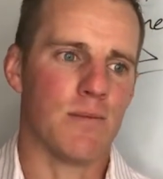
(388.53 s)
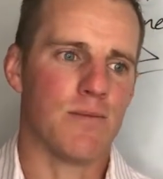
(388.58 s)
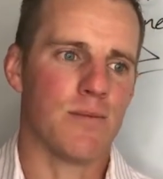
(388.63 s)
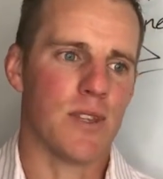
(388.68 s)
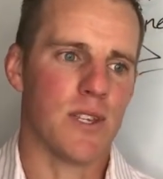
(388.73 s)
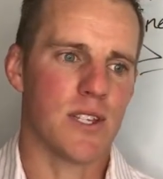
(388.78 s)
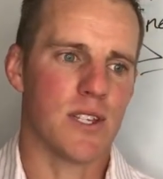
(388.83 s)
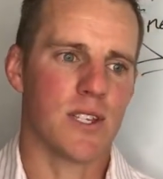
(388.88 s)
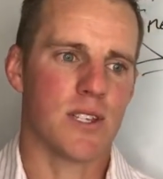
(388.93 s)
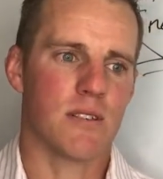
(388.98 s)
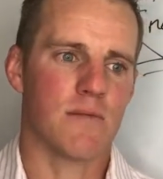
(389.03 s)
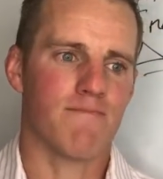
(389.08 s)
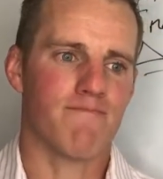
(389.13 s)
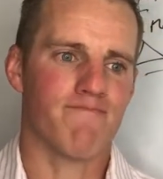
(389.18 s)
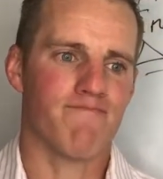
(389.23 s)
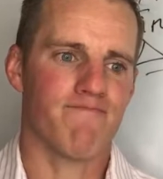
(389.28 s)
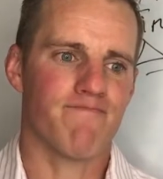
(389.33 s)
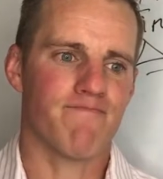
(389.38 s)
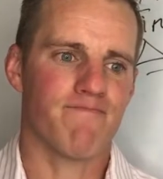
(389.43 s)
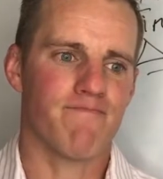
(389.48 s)
this
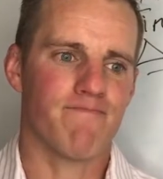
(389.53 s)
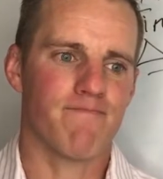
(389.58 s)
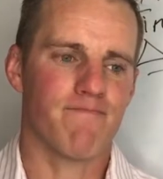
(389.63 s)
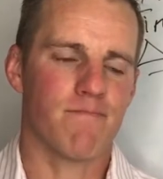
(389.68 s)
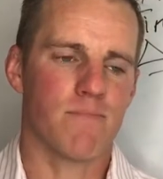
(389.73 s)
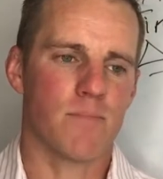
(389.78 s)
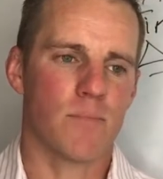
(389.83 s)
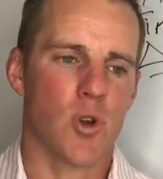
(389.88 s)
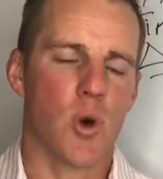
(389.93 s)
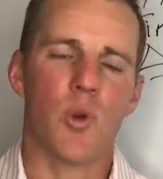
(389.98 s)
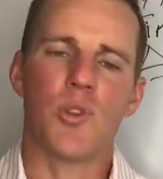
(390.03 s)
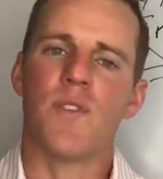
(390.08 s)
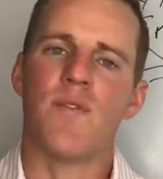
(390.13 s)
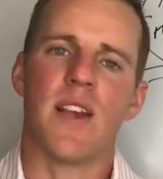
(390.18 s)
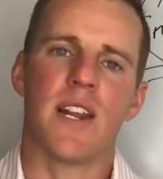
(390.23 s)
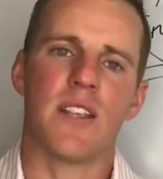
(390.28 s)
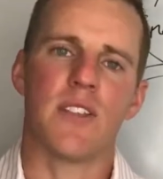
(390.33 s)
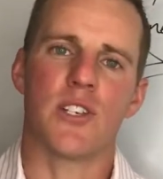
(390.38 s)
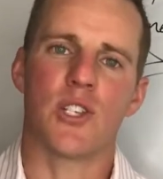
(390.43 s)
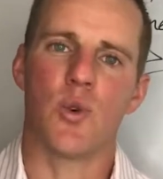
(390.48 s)

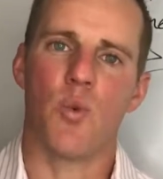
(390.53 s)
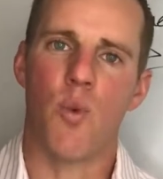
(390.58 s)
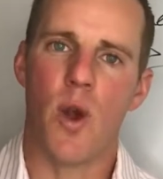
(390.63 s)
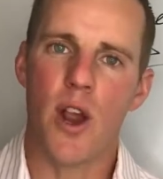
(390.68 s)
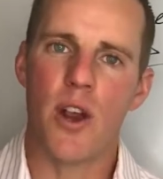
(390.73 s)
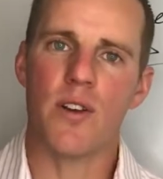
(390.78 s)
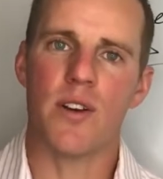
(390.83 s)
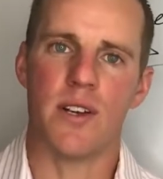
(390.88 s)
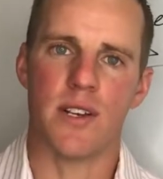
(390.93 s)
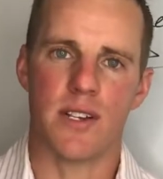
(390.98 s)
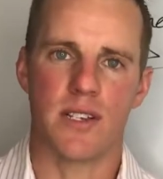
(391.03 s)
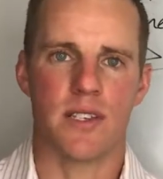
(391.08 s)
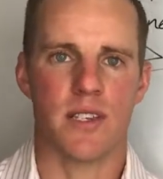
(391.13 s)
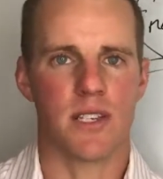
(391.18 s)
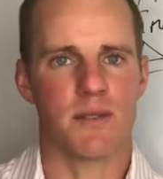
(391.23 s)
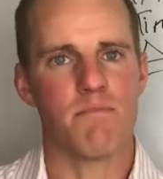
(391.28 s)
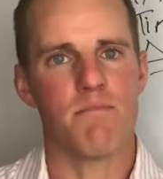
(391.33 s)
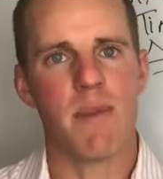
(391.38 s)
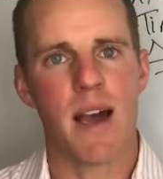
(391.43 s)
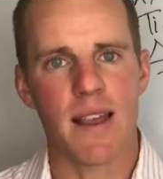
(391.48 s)
cultivating this awareness,
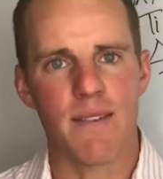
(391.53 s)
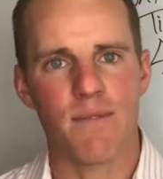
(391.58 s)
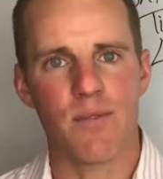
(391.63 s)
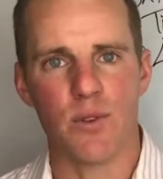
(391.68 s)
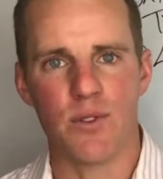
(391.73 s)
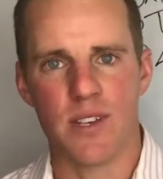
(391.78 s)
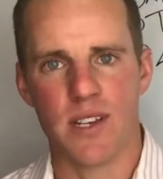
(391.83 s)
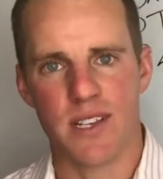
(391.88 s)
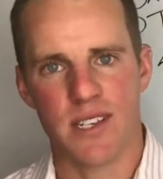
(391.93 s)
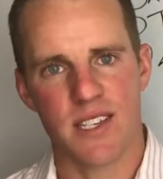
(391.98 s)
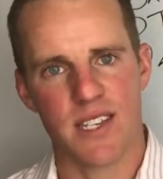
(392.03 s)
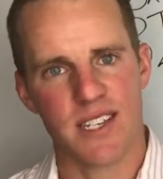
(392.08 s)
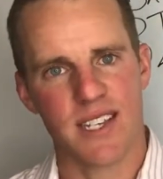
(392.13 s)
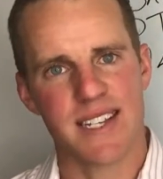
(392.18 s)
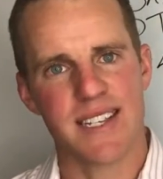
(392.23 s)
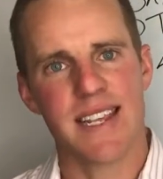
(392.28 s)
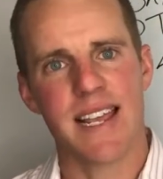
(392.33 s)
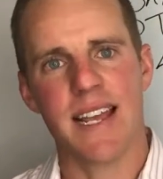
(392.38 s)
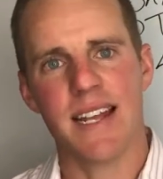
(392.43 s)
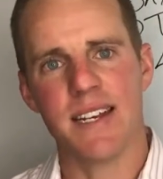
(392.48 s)
this mindfulness, this
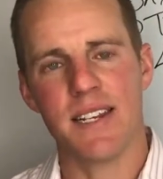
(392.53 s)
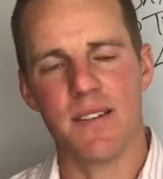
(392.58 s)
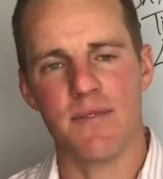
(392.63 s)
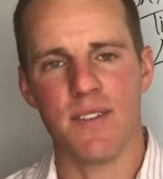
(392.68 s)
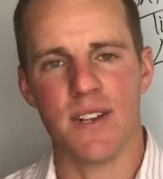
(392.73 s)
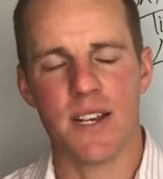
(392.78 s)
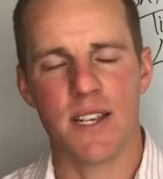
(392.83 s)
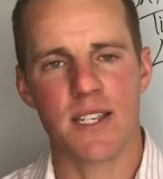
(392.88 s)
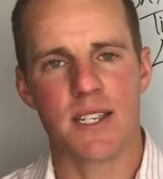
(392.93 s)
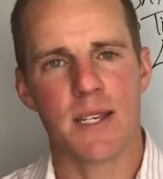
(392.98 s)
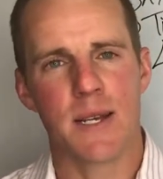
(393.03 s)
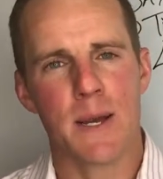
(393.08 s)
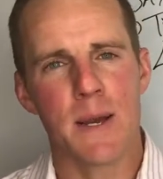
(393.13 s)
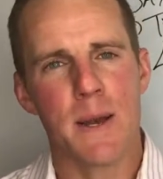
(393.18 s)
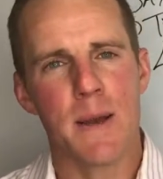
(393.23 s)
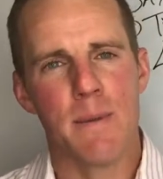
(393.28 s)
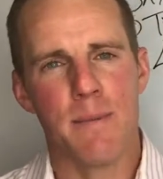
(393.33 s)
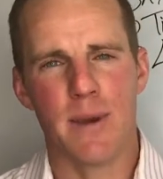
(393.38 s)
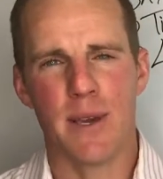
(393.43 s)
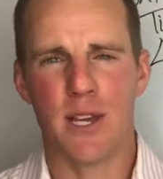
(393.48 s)
attentiveness,
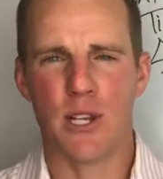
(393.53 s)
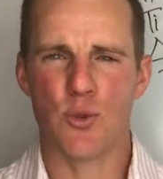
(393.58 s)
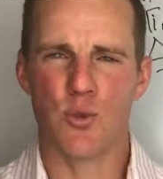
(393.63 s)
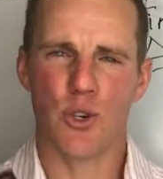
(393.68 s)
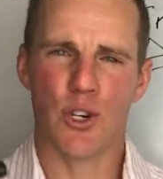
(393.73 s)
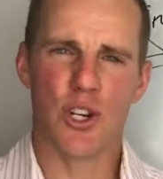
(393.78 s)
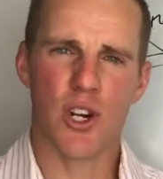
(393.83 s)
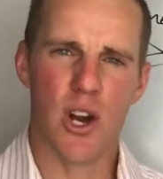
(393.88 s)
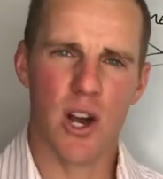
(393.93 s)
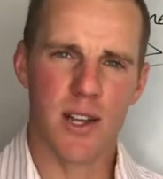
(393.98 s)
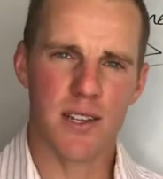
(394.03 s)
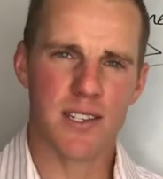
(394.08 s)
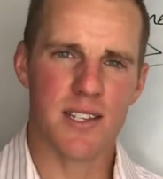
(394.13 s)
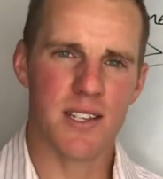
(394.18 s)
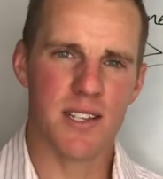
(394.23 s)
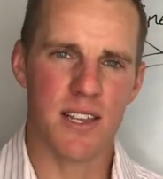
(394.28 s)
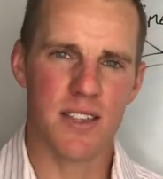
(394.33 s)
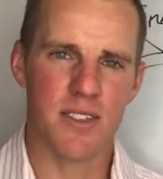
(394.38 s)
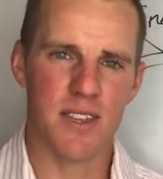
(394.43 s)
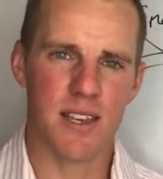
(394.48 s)
because we're
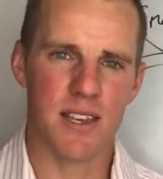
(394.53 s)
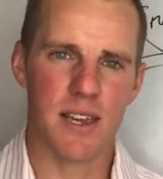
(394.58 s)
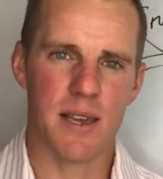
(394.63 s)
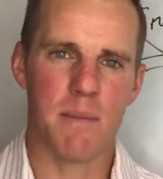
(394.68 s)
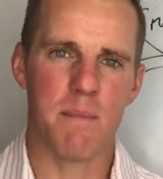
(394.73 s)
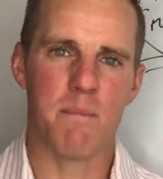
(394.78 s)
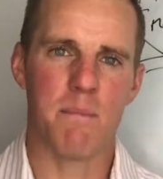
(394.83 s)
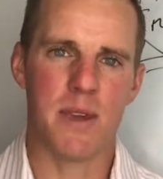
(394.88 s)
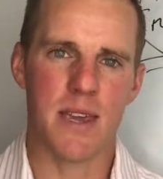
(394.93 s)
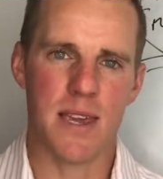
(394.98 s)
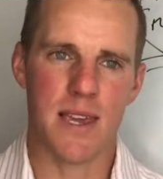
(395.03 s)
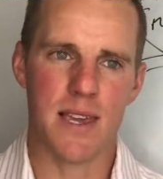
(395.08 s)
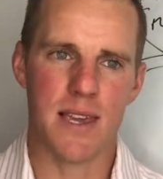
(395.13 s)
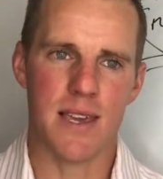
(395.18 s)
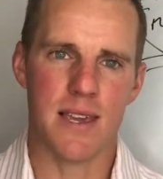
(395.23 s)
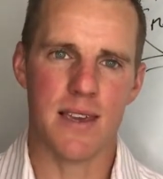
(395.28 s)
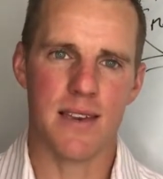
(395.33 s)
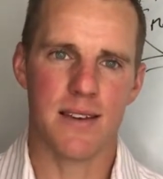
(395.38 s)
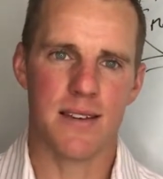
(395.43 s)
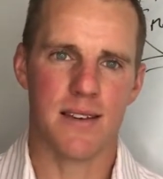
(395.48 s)
constantly thinking
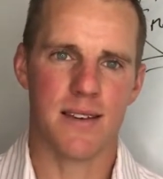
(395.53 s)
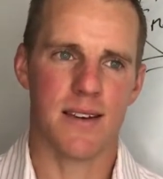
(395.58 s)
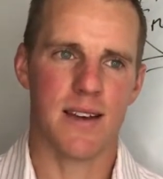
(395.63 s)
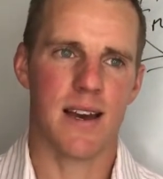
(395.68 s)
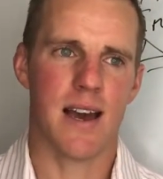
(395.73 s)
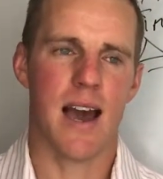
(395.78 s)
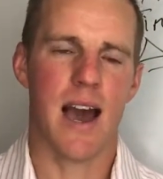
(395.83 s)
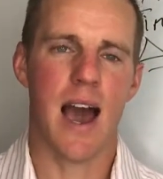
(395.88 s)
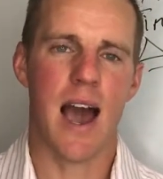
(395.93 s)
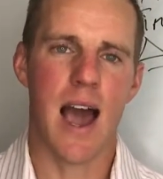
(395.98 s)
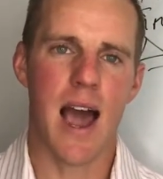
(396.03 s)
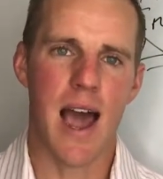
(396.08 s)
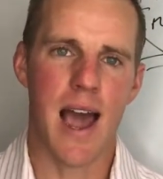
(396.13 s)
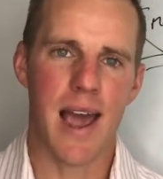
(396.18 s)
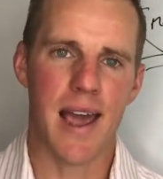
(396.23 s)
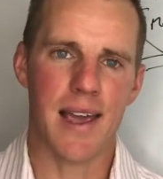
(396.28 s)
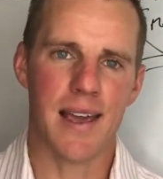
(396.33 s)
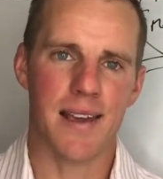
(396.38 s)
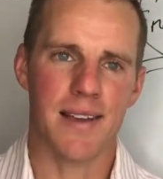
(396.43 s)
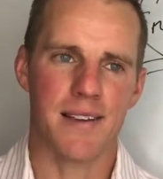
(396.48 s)
me,
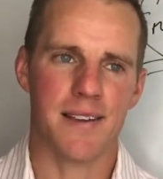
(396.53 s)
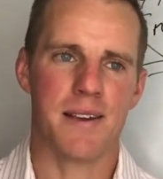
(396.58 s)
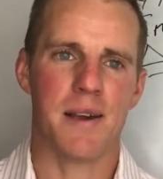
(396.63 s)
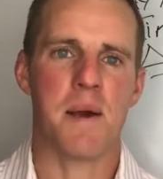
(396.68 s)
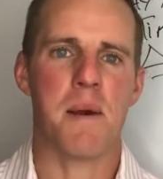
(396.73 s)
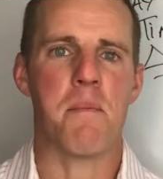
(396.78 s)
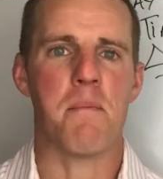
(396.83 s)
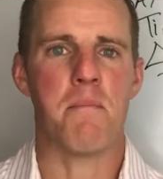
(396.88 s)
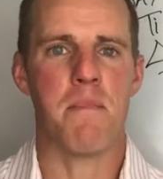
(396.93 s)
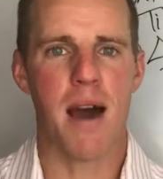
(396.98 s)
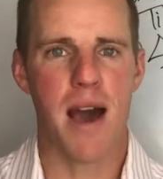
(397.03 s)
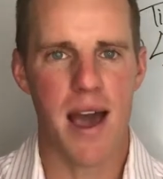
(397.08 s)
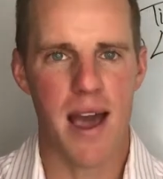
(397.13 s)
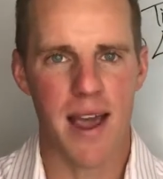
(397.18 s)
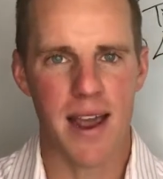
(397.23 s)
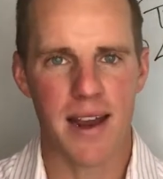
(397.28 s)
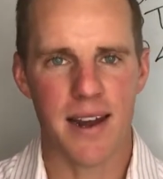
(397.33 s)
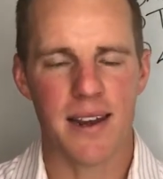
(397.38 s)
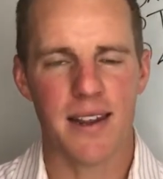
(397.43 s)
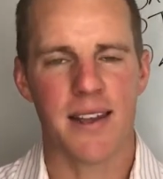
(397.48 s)
I,
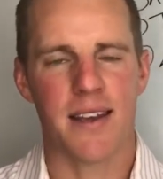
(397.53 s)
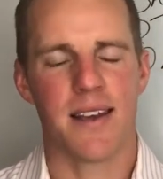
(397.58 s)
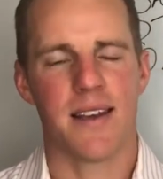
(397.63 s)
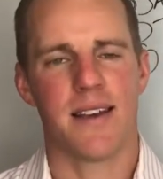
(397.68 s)
mine,